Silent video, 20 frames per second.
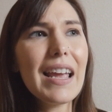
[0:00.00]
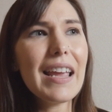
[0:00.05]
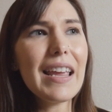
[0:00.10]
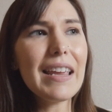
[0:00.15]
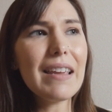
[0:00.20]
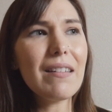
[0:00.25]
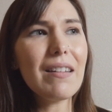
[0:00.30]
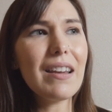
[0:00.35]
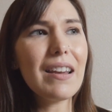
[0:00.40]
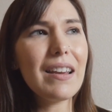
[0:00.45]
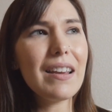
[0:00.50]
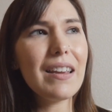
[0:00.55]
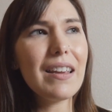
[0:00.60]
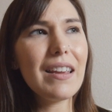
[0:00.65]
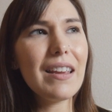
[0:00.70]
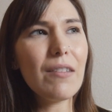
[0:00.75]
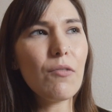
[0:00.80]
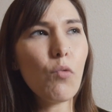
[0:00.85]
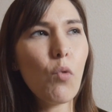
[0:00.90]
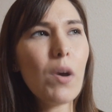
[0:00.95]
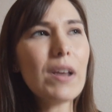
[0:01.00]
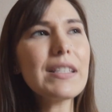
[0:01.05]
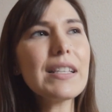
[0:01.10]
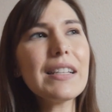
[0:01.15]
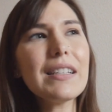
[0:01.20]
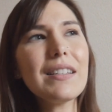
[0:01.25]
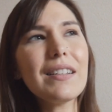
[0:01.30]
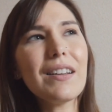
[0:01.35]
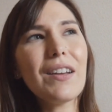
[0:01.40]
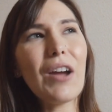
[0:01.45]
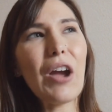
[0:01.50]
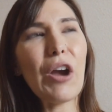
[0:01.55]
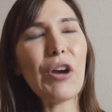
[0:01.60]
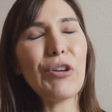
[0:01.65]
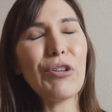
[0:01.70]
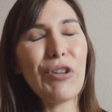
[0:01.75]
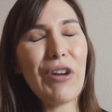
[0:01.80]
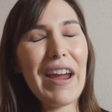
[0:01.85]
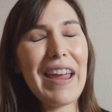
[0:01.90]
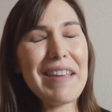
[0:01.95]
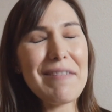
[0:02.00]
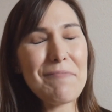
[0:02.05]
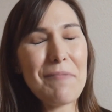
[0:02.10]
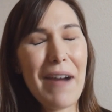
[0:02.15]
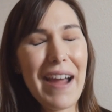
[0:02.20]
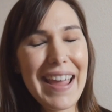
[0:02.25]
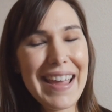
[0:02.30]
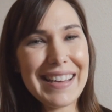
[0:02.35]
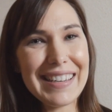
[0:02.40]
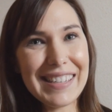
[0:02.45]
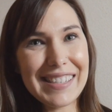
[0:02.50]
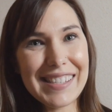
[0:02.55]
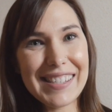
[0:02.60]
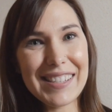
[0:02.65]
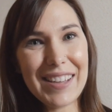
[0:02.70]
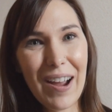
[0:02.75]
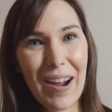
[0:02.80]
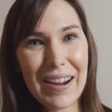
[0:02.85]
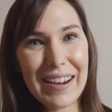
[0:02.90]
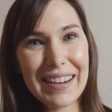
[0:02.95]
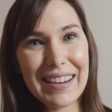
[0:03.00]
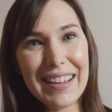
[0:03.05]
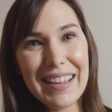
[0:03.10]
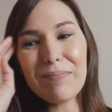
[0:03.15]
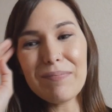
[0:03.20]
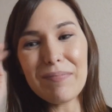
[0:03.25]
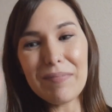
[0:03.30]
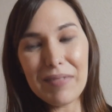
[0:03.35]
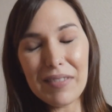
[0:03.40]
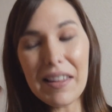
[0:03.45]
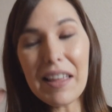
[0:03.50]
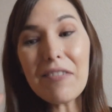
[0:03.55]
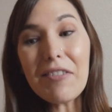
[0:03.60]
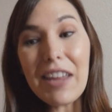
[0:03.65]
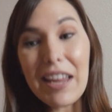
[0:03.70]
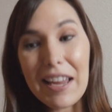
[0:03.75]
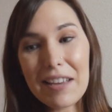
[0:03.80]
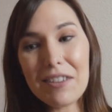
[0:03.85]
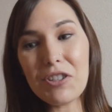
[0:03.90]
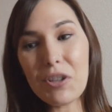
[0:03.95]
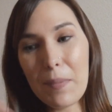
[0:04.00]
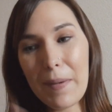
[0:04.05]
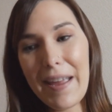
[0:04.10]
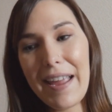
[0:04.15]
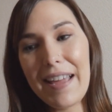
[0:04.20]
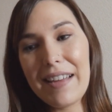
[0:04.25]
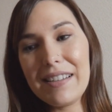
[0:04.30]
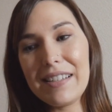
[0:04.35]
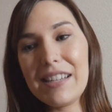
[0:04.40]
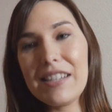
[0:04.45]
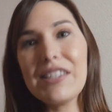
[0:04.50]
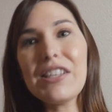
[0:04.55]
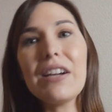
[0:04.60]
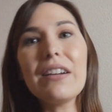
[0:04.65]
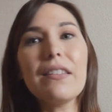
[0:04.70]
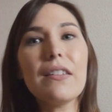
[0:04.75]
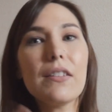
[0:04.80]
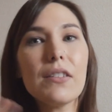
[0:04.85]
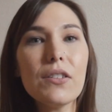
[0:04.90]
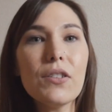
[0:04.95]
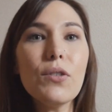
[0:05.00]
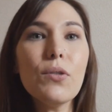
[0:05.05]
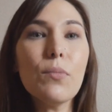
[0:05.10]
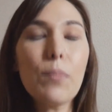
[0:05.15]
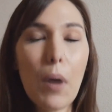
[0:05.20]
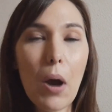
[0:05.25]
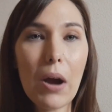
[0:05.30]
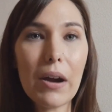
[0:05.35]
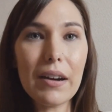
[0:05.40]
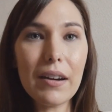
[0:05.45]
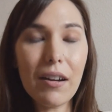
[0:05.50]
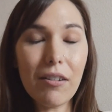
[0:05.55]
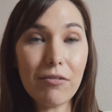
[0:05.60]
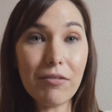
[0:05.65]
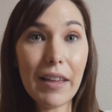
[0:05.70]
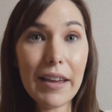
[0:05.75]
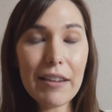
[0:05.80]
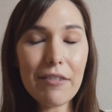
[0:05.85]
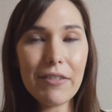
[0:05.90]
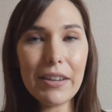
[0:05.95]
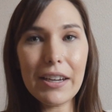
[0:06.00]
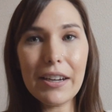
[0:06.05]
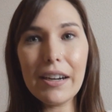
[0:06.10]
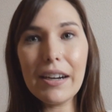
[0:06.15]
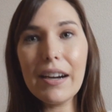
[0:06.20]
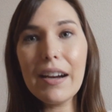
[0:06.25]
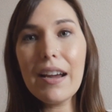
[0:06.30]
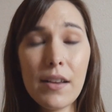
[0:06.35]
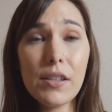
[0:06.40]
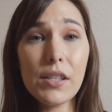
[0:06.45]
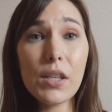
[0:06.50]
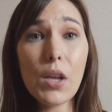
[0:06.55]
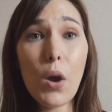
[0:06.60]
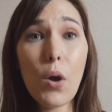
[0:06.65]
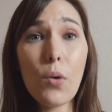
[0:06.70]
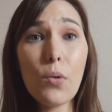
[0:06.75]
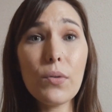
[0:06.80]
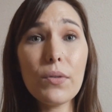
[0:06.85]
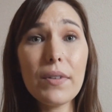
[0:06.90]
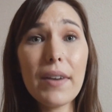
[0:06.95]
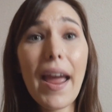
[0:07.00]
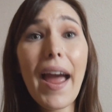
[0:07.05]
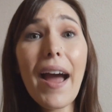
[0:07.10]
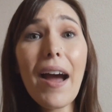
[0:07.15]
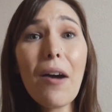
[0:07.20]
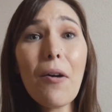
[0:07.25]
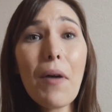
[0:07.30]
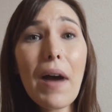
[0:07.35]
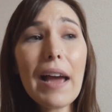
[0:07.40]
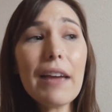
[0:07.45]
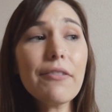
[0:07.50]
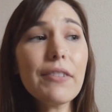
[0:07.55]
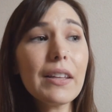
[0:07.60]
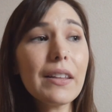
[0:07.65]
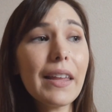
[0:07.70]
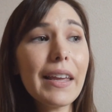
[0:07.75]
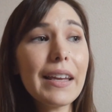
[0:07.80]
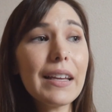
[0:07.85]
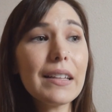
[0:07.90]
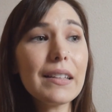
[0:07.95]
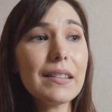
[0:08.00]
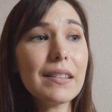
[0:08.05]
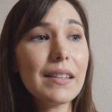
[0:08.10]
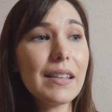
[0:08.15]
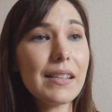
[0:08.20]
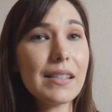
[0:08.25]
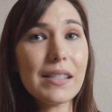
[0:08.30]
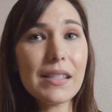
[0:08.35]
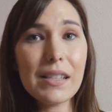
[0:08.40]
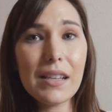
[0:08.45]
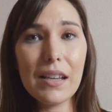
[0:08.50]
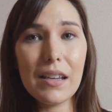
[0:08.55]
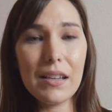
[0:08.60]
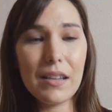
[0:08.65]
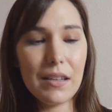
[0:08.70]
it wasn't a great way to start living in Japan, to start this new part of life here. So now I feel like this